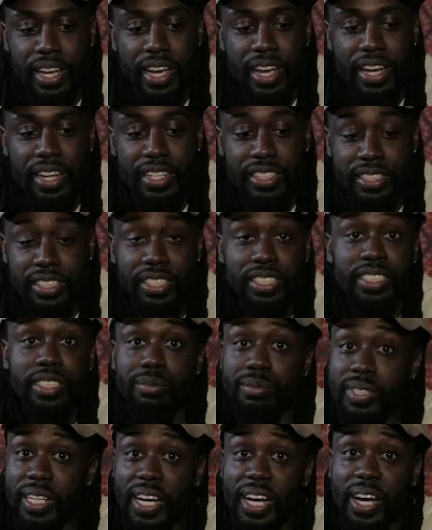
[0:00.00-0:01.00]
And it took
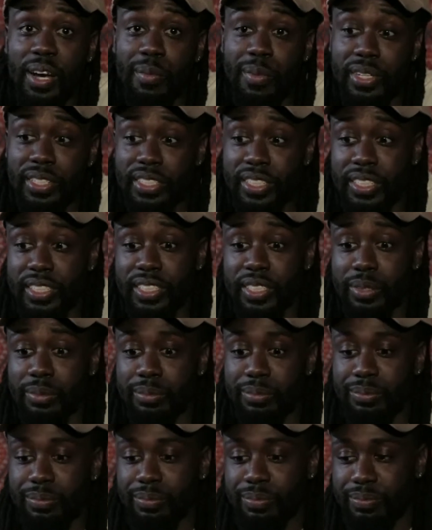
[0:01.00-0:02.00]
some time, and it took
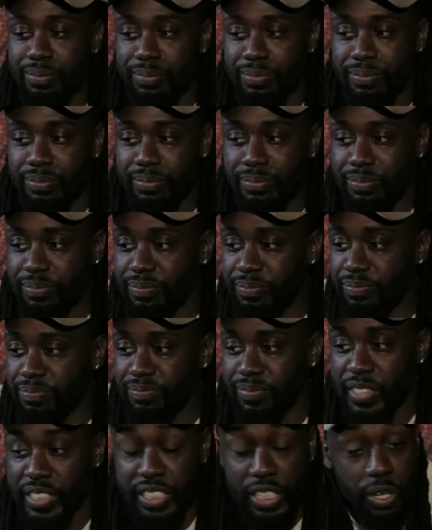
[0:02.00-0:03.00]
some
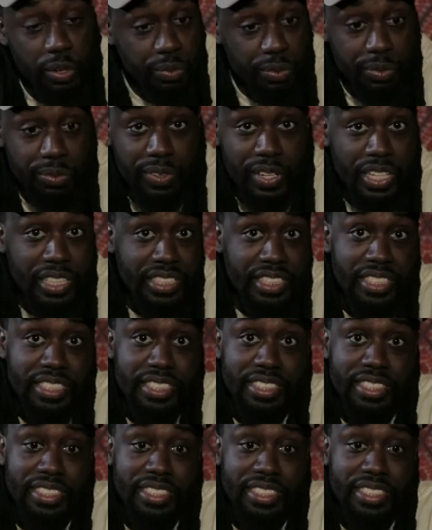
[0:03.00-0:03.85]
self-reflection.